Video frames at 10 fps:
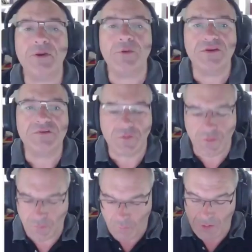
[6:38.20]
Anyway, so
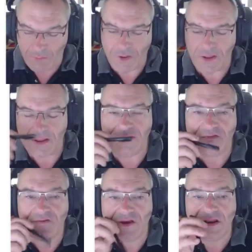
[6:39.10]
cool. Well, uh,
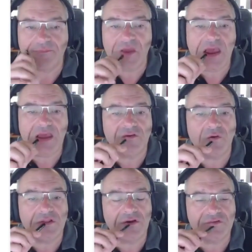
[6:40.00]
that's a good update.
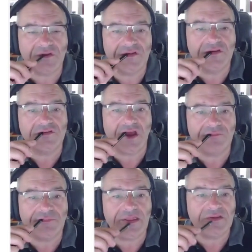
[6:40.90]
So Claris continues to
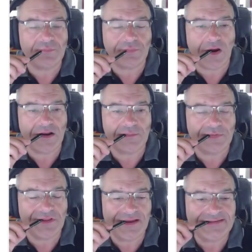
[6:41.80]
update its product
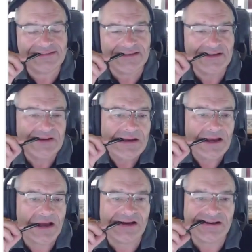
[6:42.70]
plans.
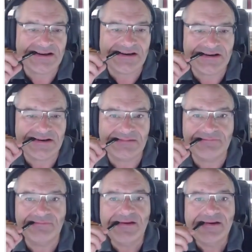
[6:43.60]

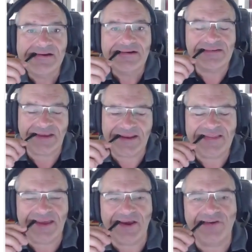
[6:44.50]
Um, let's see.
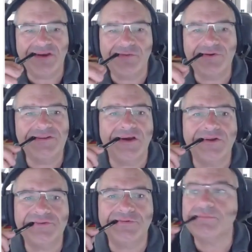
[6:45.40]
Anything else you want to tell us,